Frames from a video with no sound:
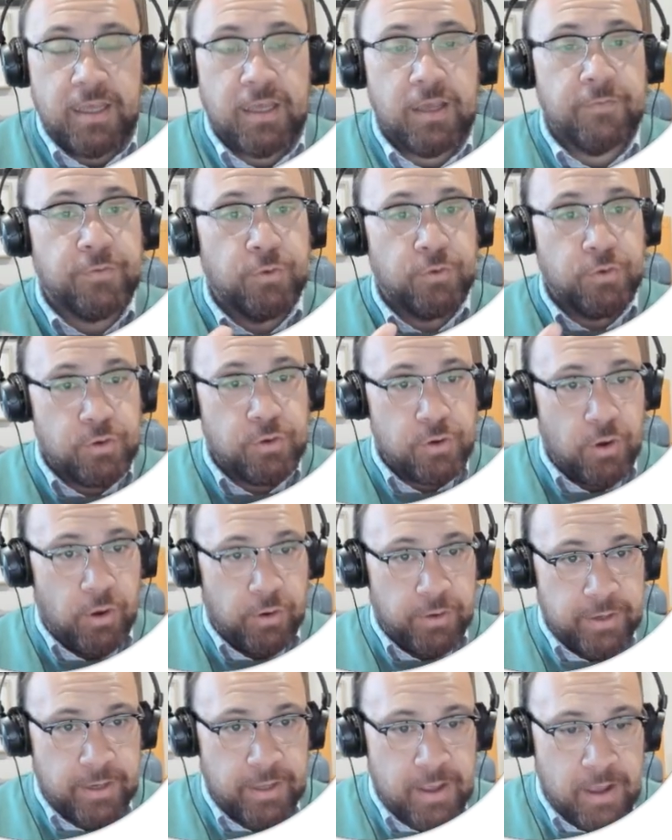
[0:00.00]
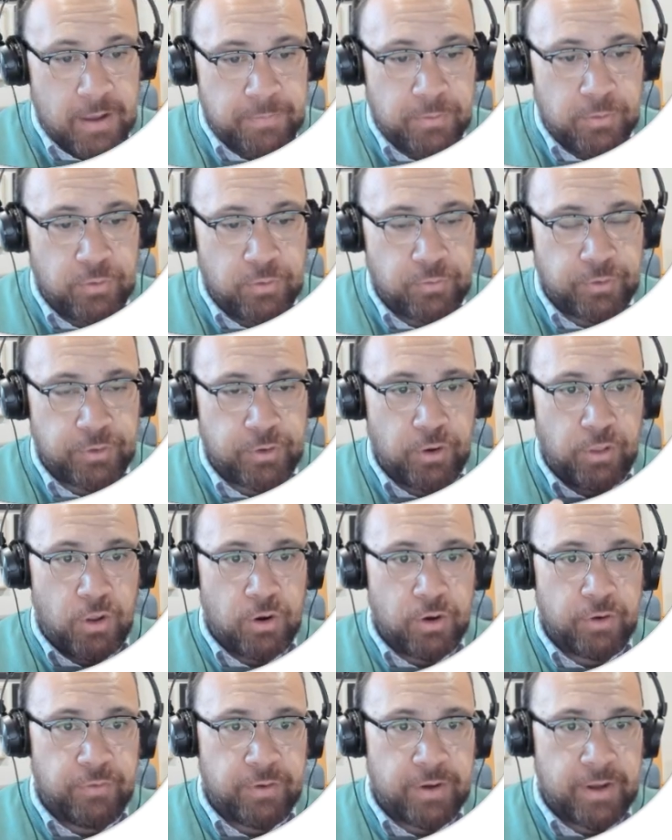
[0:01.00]
If you're not in a couple or are no
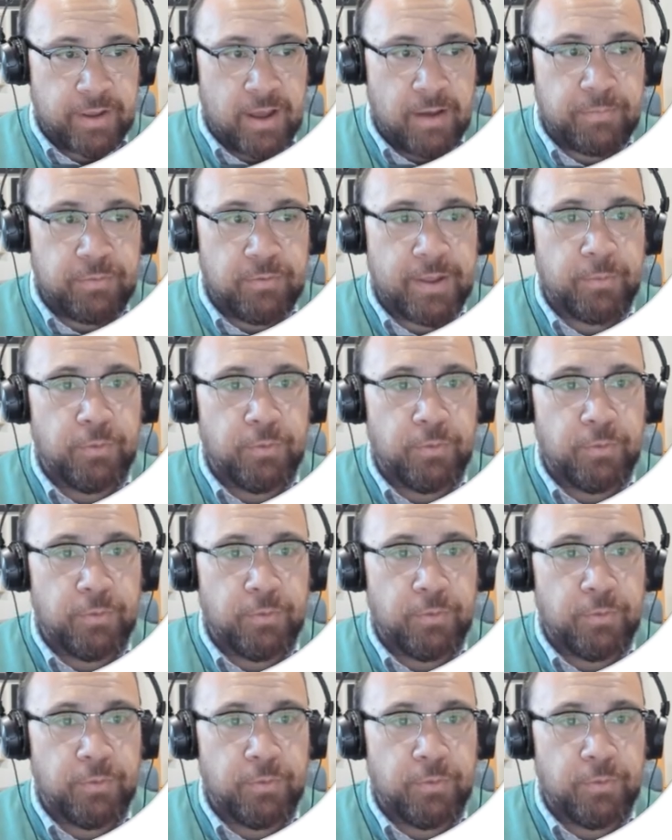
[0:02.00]
longer in a couple,